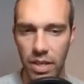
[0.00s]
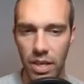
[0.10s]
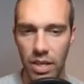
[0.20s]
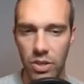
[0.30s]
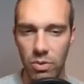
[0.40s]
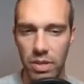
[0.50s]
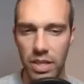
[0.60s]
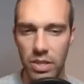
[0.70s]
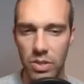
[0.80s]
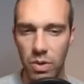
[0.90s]
You don't
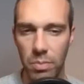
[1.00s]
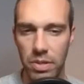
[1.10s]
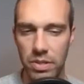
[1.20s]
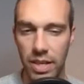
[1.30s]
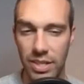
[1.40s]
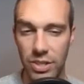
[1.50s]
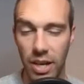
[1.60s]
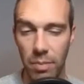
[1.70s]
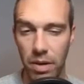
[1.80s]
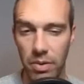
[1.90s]
need the Swampert. Actually,
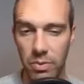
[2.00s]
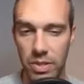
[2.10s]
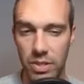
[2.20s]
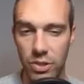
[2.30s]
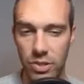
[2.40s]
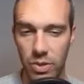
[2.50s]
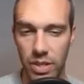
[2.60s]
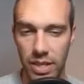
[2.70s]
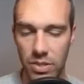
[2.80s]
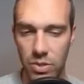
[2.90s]
I probably would suggest going
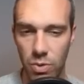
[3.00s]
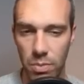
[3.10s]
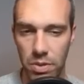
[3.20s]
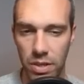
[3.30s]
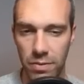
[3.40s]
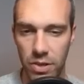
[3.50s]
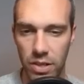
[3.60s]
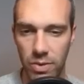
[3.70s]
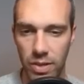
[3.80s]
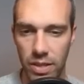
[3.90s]
against the Swampert if you're going
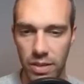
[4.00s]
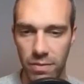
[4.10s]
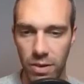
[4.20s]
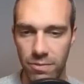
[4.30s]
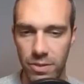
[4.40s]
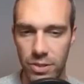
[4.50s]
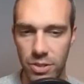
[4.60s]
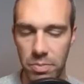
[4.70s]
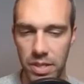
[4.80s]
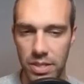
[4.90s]
to run the evolved
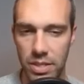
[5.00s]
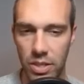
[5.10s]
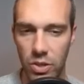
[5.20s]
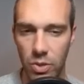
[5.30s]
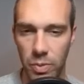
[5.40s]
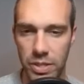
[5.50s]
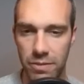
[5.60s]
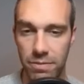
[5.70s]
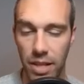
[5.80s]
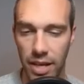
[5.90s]
version because you're weak to
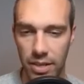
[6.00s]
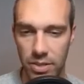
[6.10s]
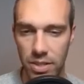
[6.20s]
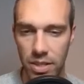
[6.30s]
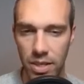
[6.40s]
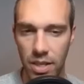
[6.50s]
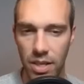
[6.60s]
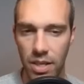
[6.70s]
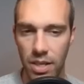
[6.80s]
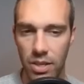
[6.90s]
flyers.
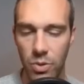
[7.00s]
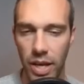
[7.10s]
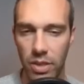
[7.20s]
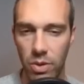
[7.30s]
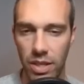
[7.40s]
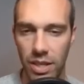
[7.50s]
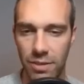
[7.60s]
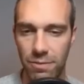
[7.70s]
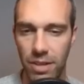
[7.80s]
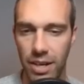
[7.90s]
You can't do anything
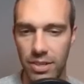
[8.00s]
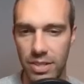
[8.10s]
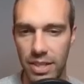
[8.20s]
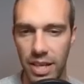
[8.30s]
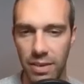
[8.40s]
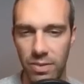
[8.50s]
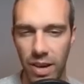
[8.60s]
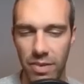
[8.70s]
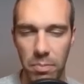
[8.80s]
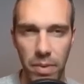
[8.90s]
against flyers, and then
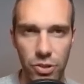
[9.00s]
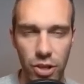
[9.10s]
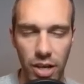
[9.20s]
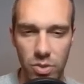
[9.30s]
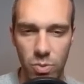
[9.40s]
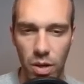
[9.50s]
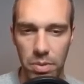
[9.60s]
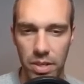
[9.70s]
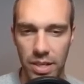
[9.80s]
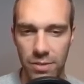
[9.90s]
having a Mudshot
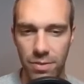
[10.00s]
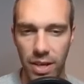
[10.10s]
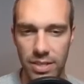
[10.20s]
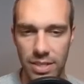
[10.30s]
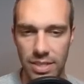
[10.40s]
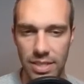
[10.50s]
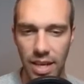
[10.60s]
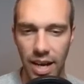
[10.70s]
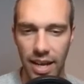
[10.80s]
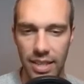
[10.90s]
Swampert against flyers is
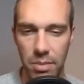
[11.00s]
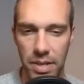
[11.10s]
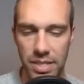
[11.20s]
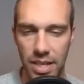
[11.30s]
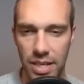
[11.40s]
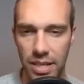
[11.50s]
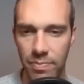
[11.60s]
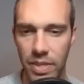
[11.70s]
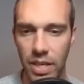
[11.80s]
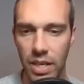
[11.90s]
not the best idea.
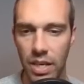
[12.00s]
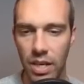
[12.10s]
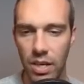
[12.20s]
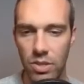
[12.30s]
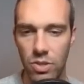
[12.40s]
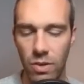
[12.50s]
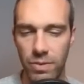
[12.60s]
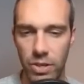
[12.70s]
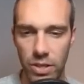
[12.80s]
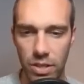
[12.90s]
So if
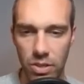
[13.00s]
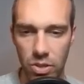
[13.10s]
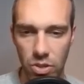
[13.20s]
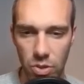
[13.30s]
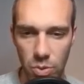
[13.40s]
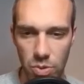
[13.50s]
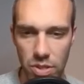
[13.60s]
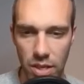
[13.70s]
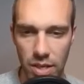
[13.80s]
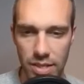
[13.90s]
you're going to
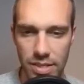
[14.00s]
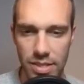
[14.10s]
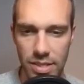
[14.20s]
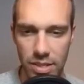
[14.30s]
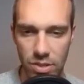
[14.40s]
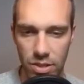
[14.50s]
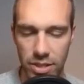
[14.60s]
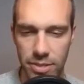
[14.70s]
use Sneasler,